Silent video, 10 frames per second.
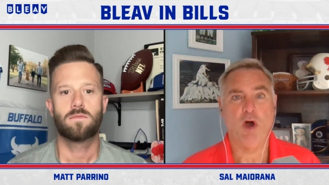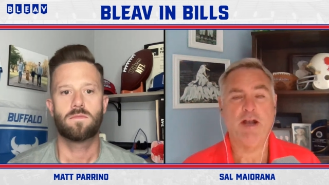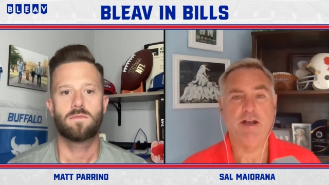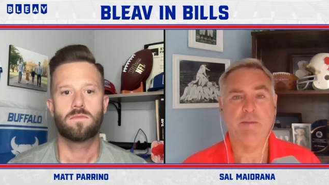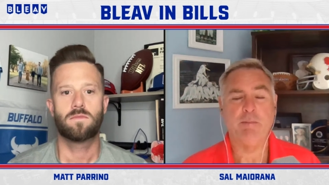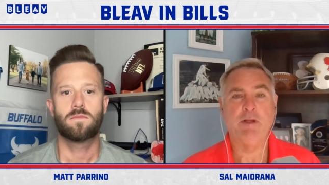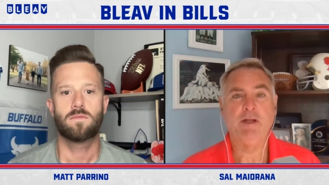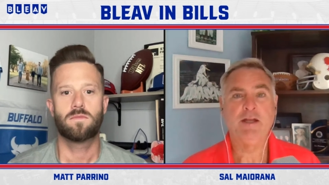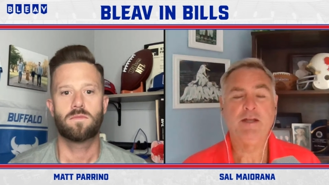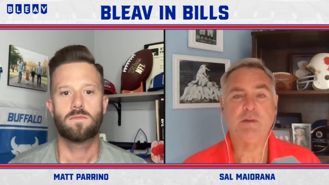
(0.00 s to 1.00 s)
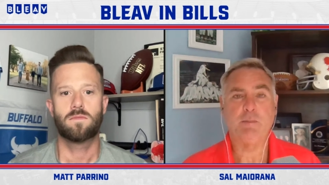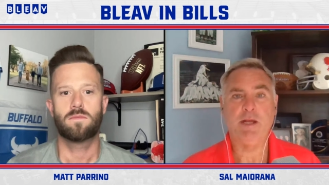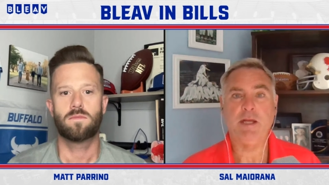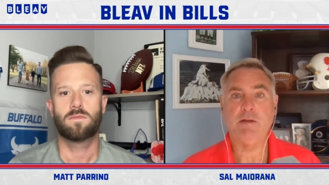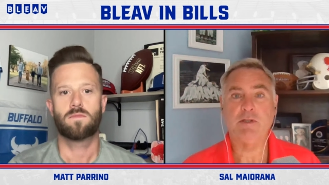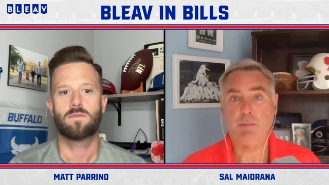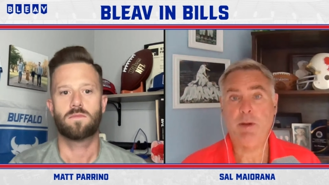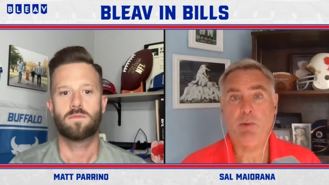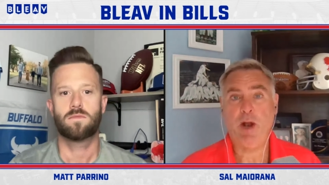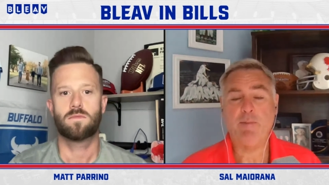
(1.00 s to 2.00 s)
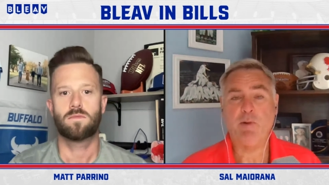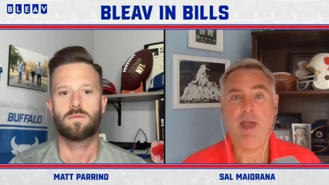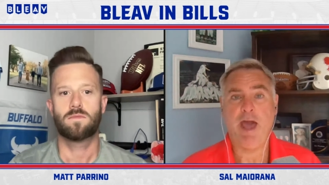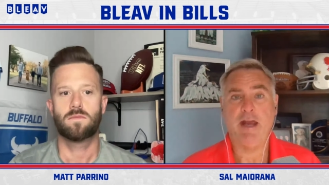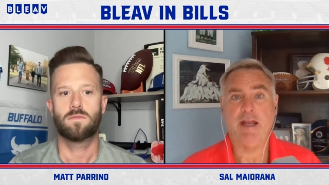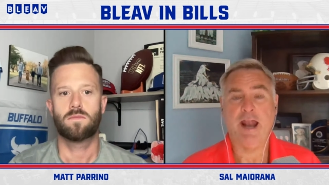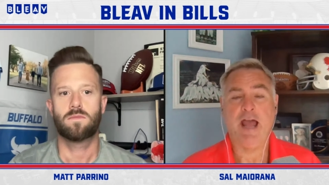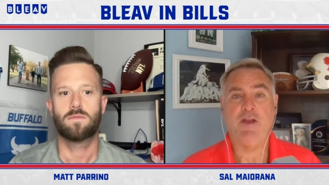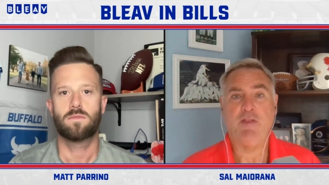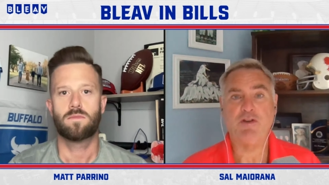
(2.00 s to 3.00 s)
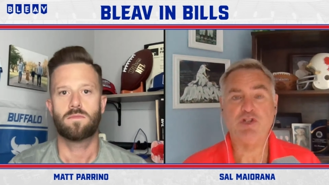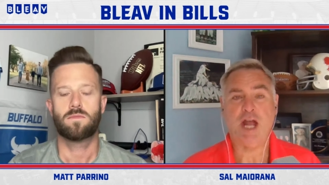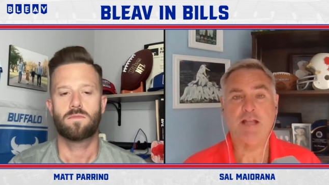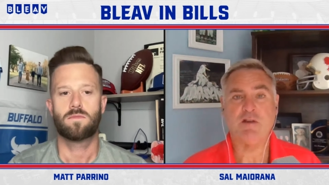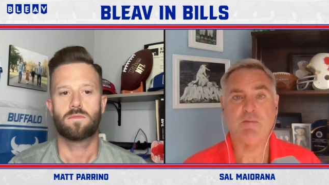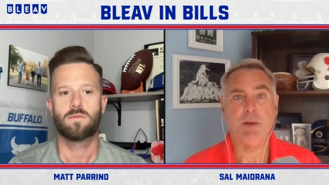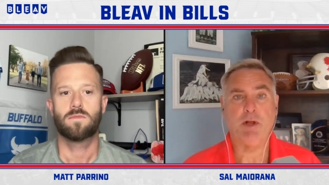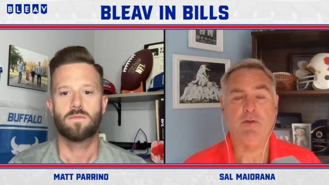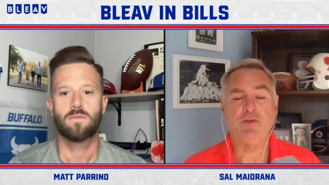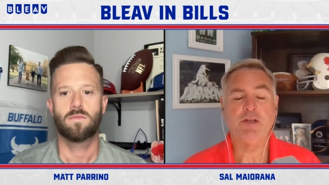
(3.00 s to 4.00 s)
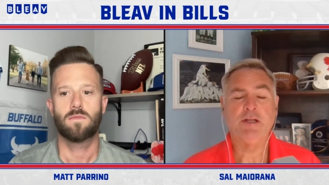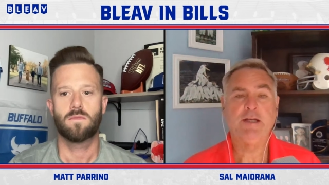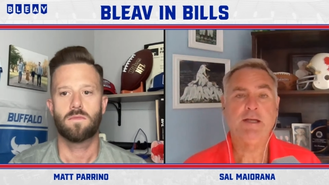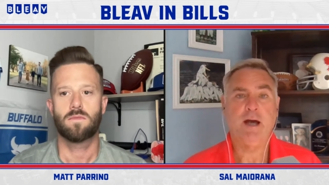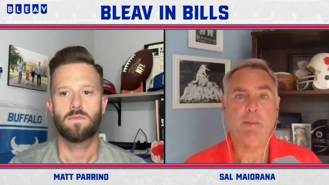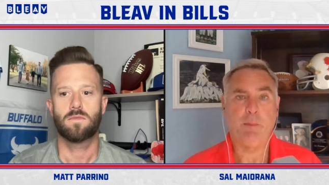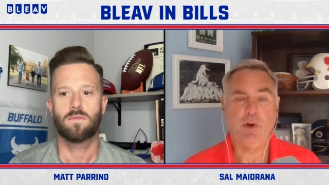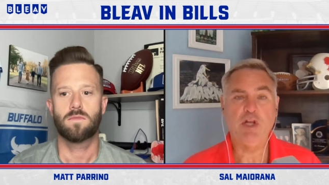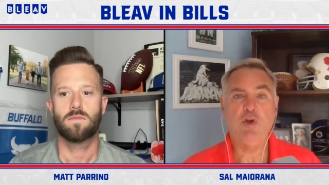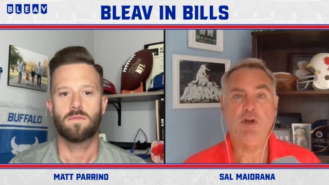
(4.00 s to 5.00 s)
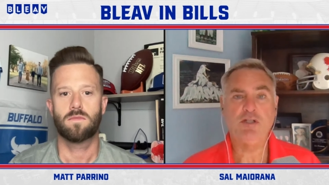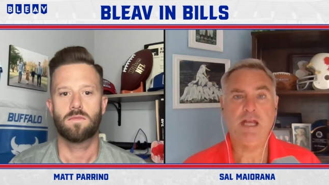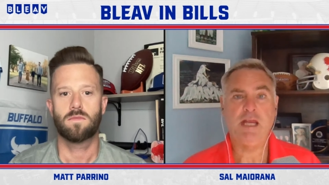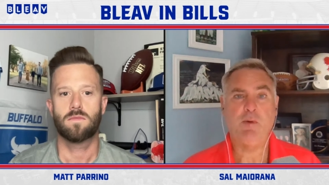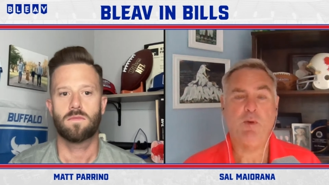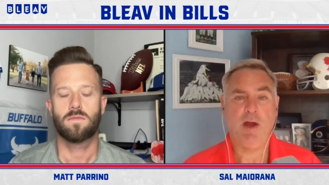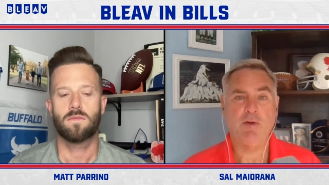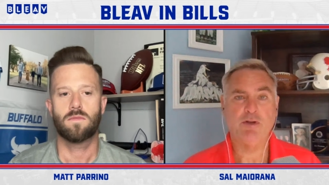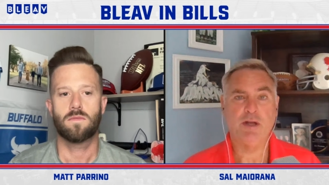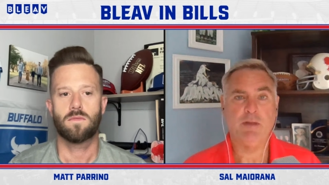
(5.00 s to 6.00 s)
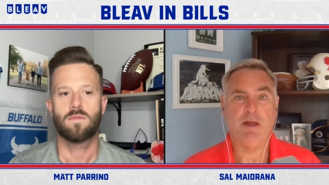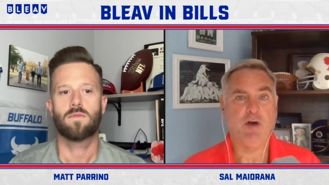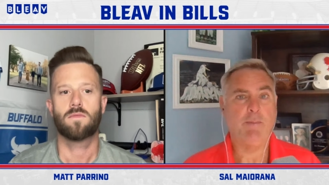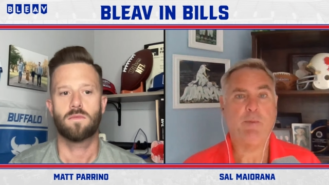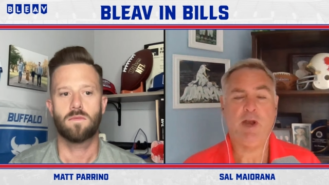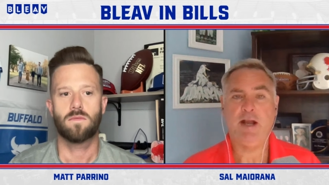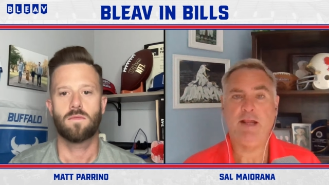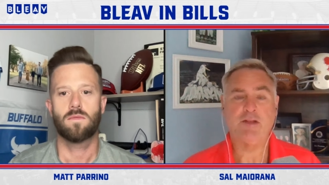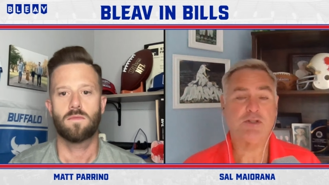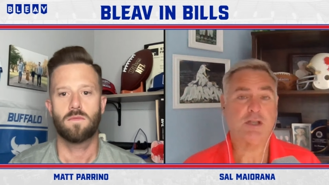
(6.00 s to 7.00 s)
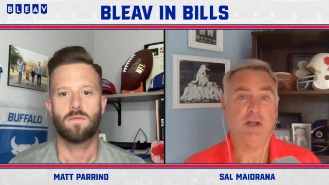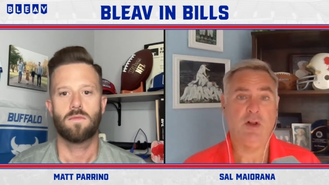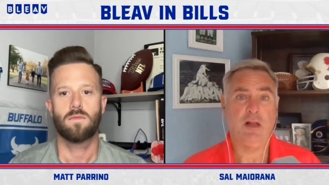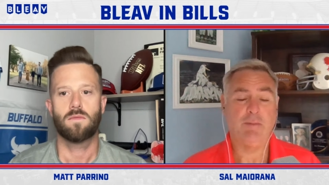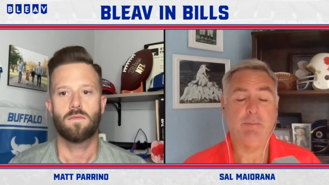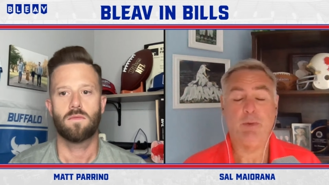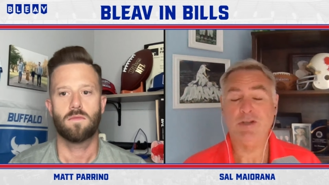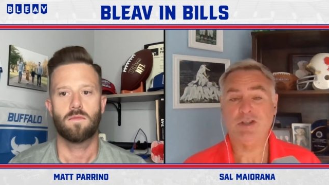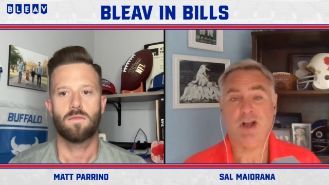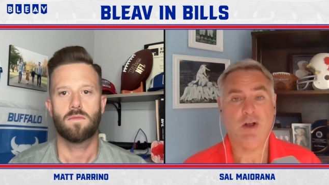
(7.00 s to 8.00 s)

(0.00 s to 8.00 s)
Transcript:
Speaker 1: run in him to be problematic, and I think the Jets have built a pretty good team around him. They've upgraded that skill. I mean, Breece